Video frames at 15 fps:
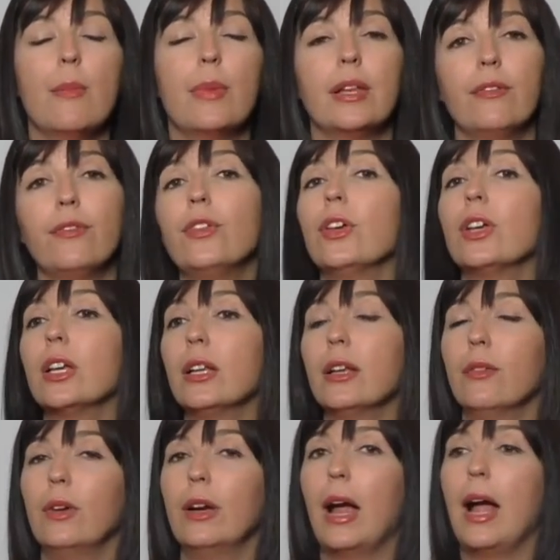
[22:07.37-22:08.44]
But if you can
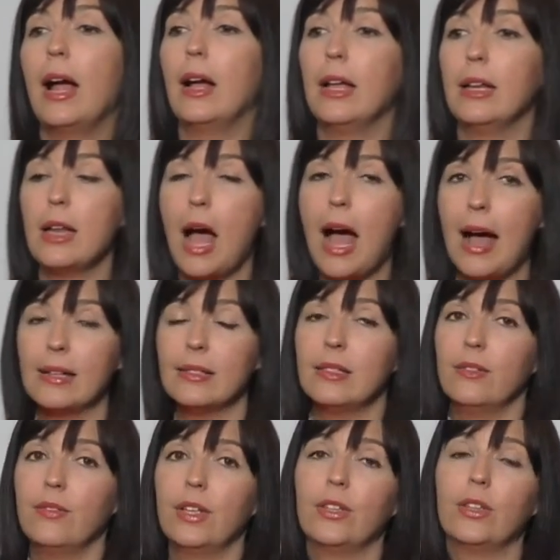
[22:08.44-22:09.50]
and ask
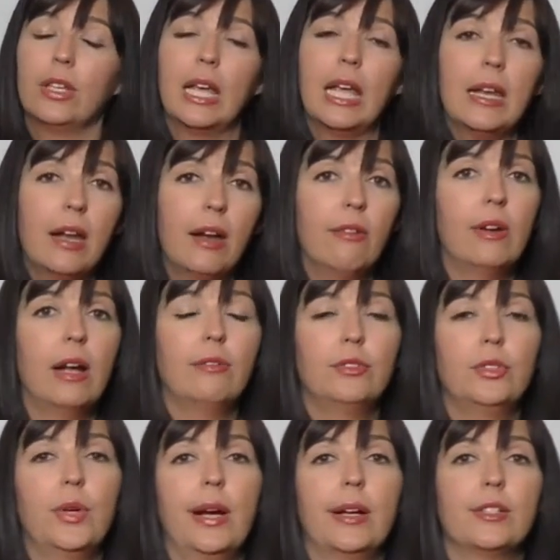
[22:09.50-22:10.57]
the venue, can I arrive
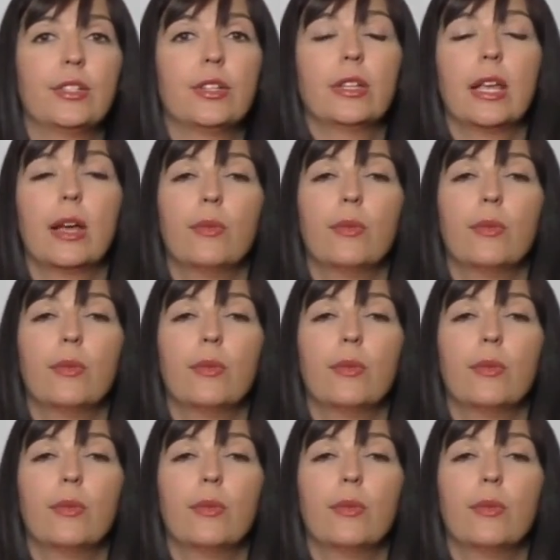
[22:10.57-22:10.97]
2 hours early?